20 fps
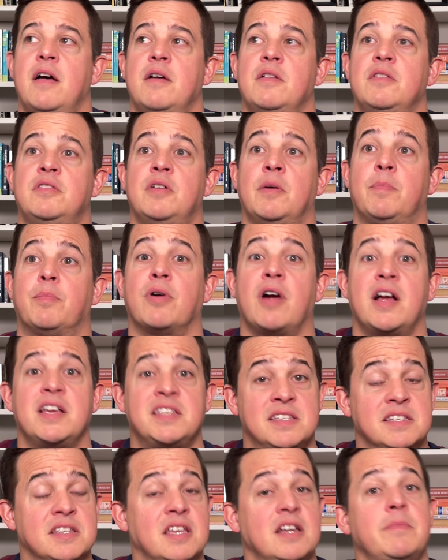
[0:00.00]
the
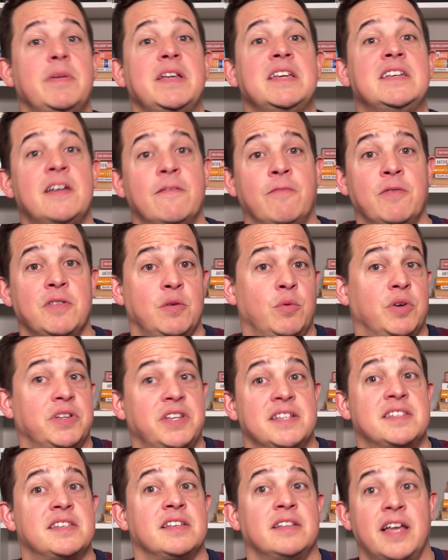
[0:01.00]
price is going to be different than what
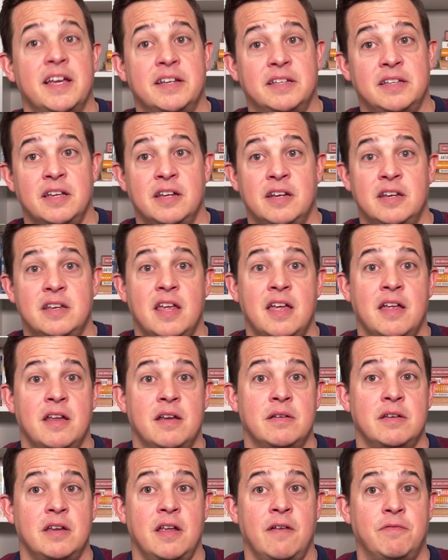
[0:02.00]
they selected.
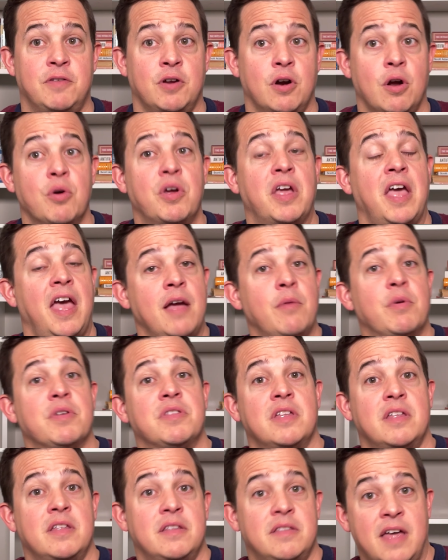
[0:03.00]
And if they're okay with
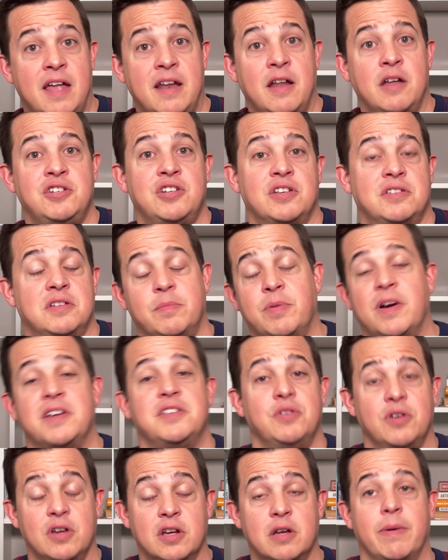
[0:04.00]
that adjusted
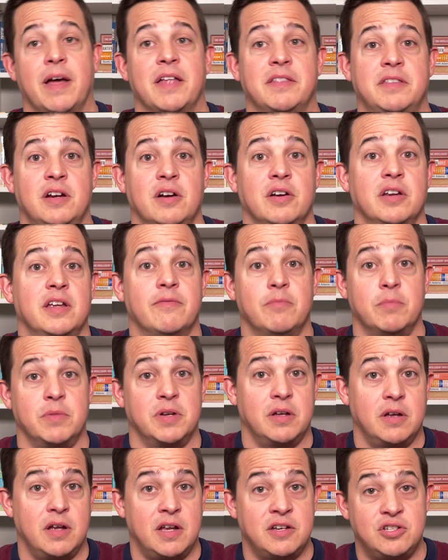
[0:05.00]
price, you can come out there and give them
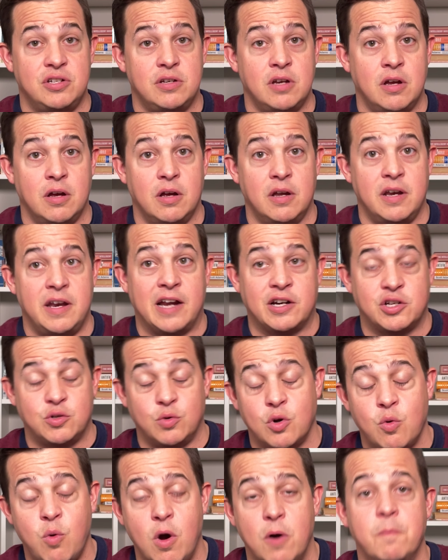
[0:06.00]
an actual
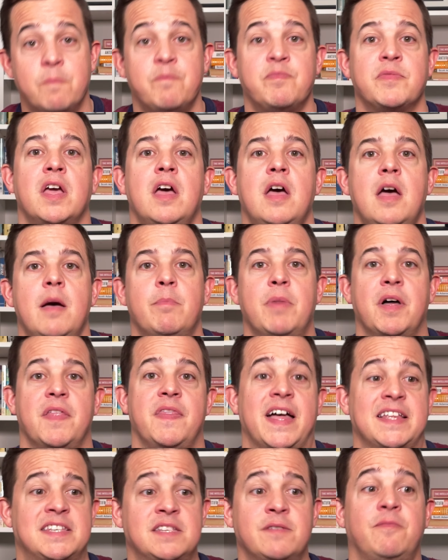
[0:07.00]
quote. But
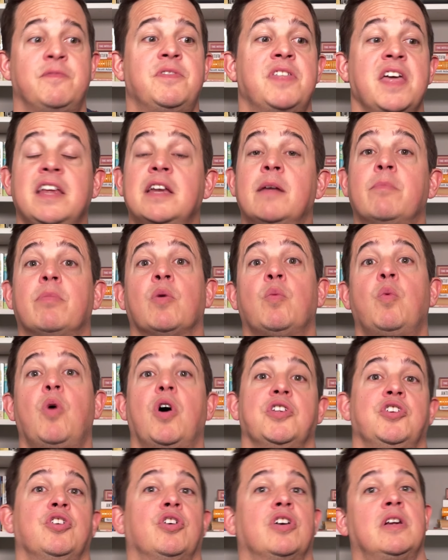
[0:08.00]
that's thing number
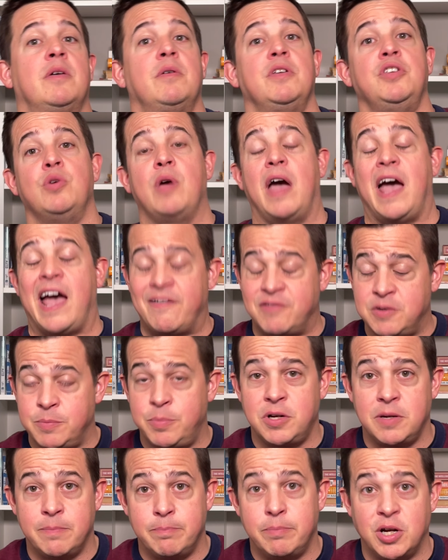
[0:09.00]
1. You have to
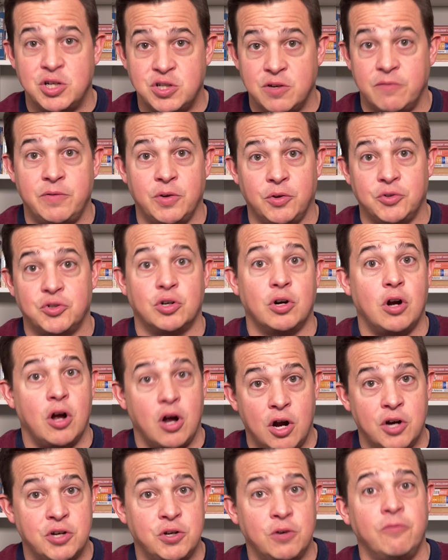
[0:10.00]
put a budget filter
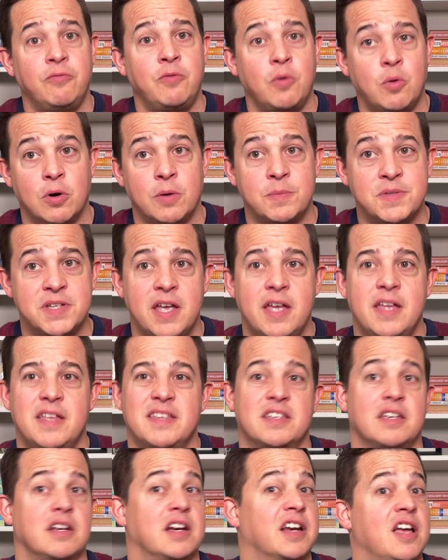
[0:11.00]
on your forms.
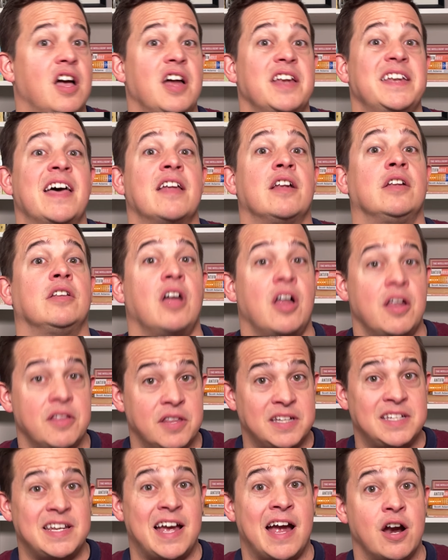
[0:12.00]
It's going to cut down a lot of
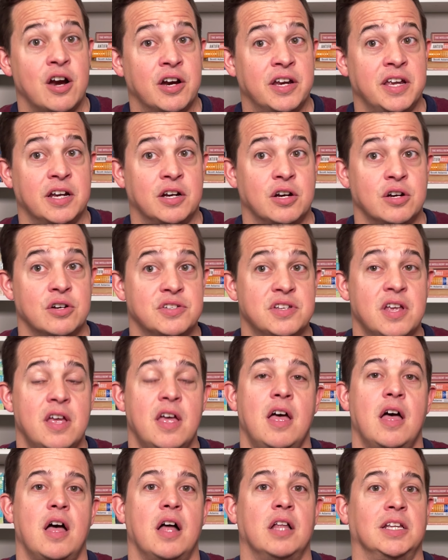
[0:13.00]
the tire kickers,
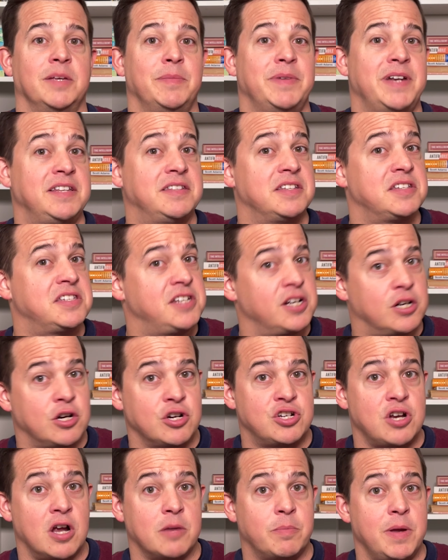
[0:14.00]
eliminate the sticker
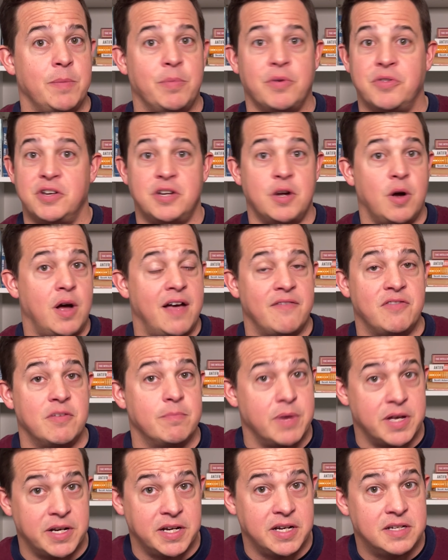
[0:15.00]
shock people that don't have the
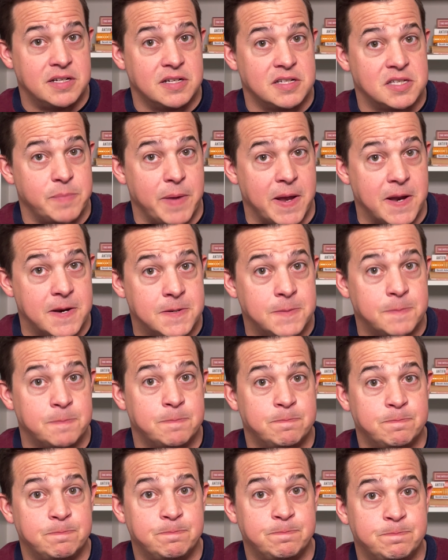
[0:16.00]
money to spend.
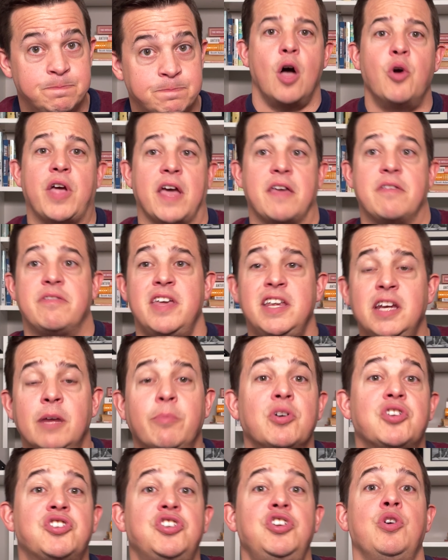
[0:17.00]
Okay, thing
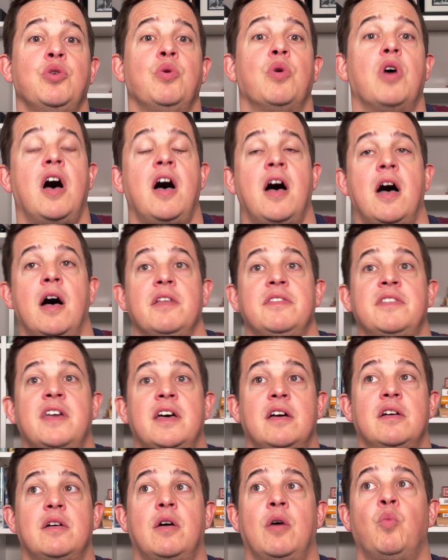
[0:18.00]
number 2,
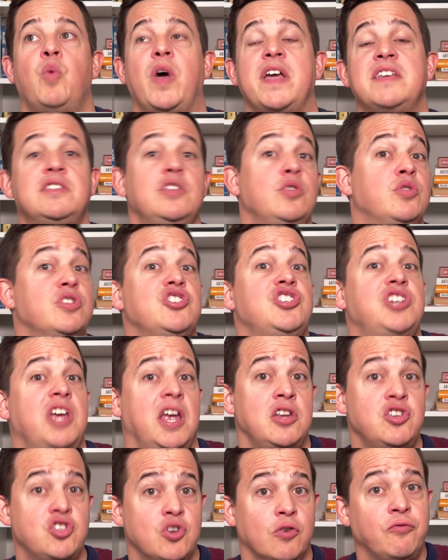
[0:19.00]
the ways you can
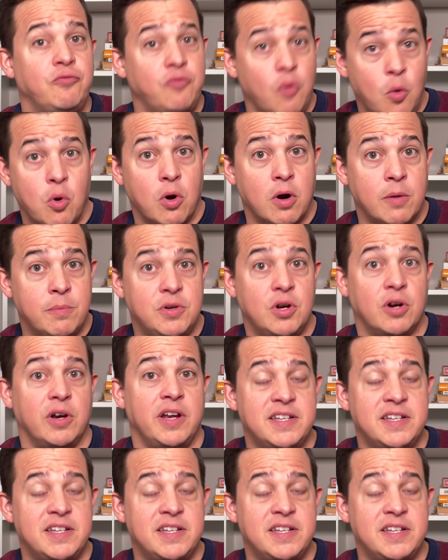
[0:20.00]
change your form, your